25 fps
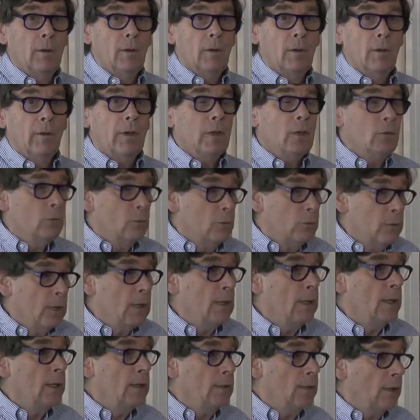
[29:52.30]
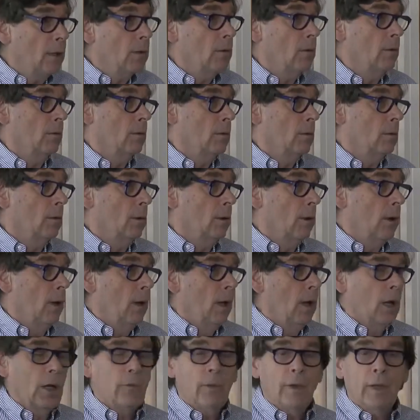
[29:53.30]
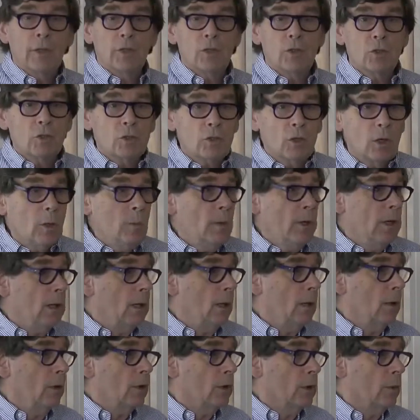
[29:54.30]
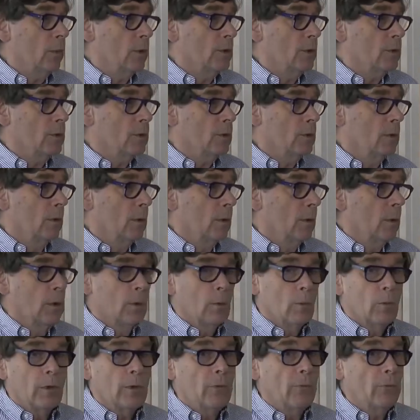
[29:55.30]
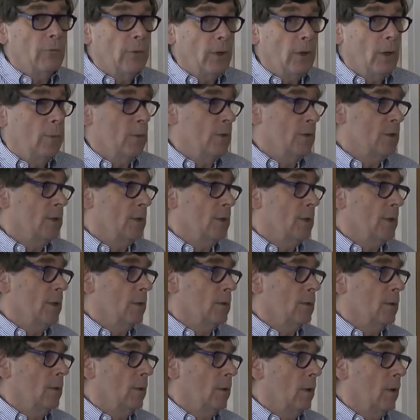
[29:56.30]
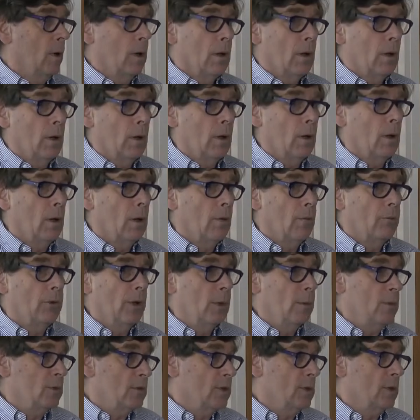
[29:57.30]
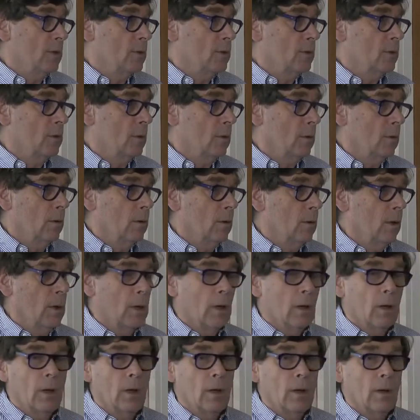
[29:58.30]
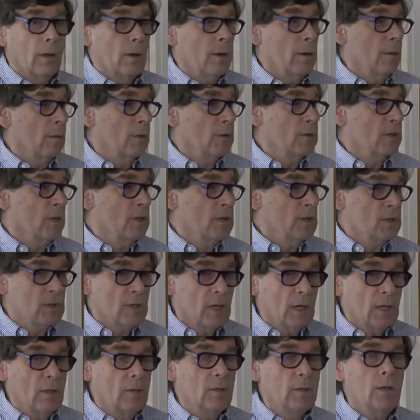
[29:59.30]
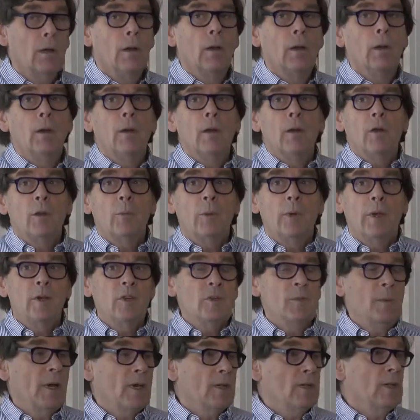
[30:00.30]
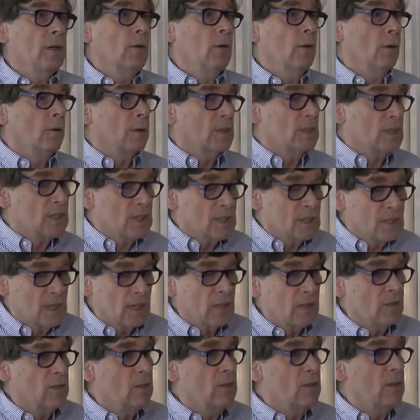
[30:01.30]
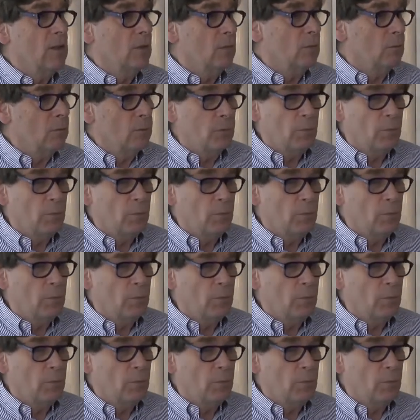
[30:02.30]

They really don't. I've had so many arguments with pharmacies, uh, uh, pharmacists, because uh, uh um, I send the parents back saying, look, stick to the